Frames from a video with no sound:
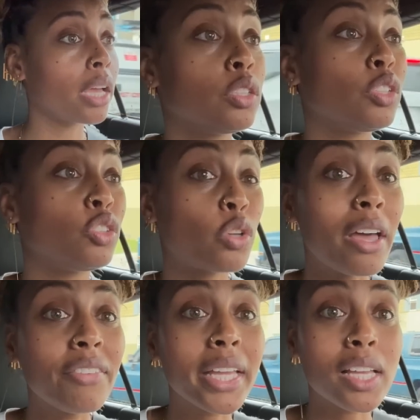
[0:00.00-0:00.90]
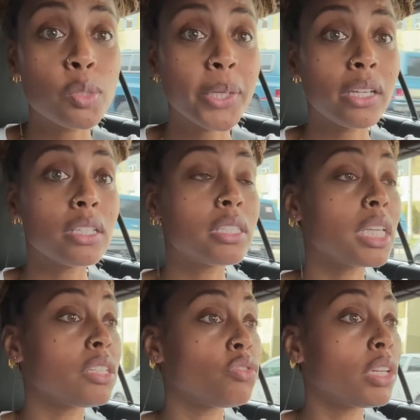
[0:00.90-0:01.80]
The driving experience
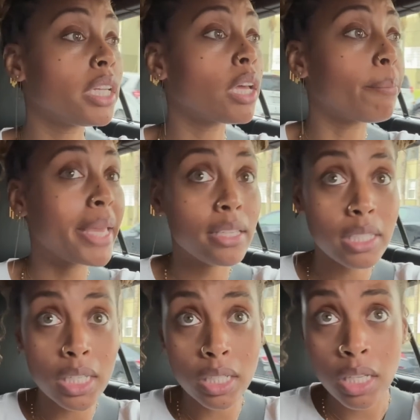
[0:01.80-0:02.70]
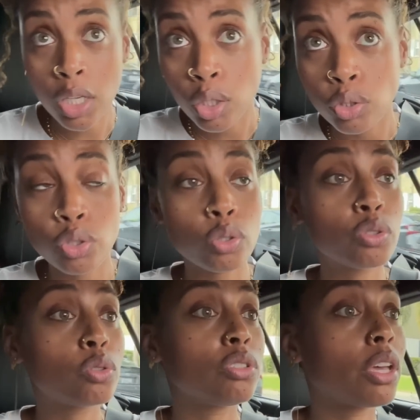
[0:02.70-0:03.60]
is really amazing due
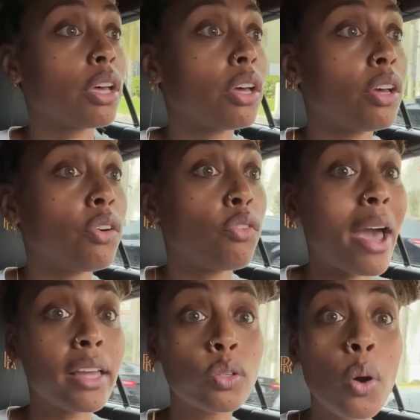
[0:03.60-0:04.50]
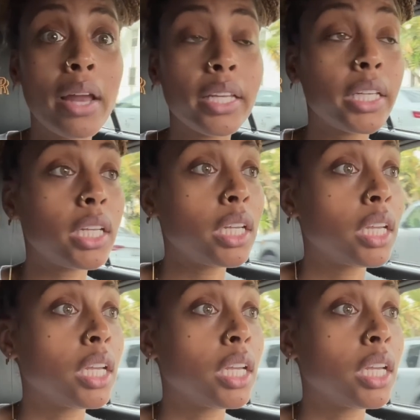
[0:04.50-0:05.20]
to the ride quality.